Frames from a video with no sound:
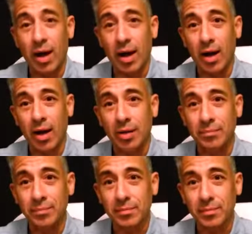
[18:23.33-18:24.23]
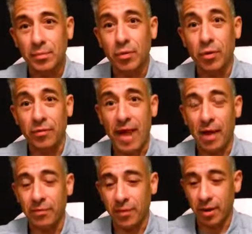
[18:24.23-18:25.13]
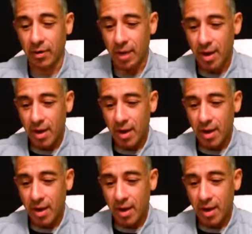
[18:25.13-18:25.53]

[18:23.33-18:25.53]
uh, um, profound for you.